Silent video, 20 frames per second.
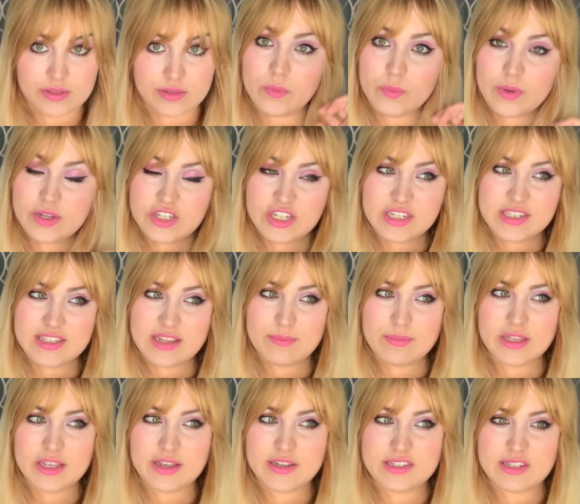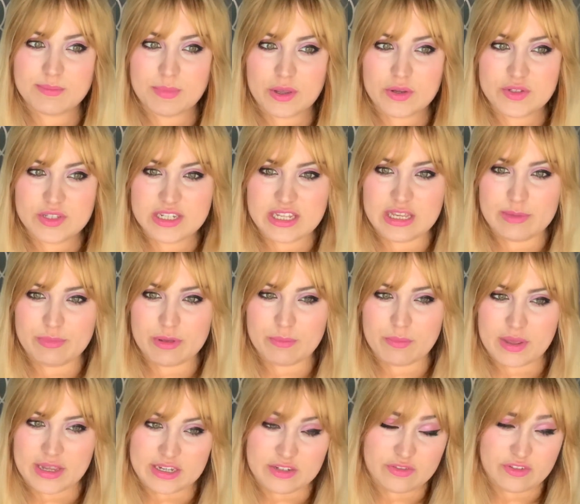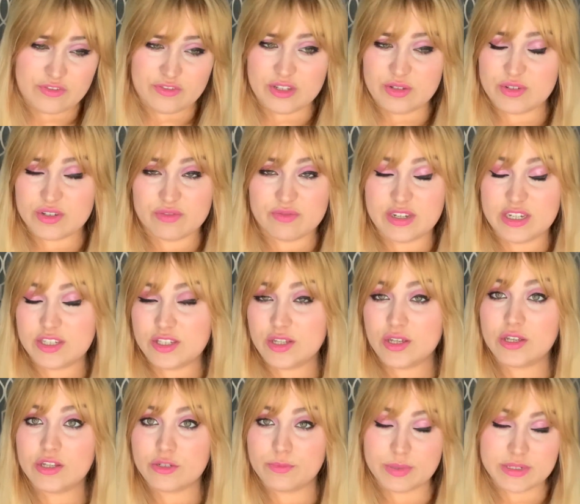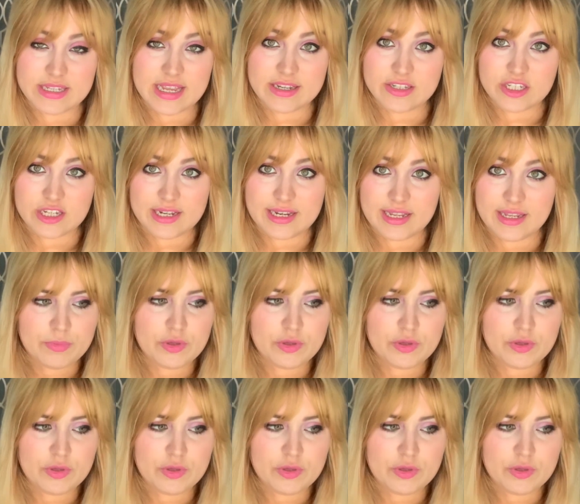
which is something I suppose to keep in mind for future research potentially,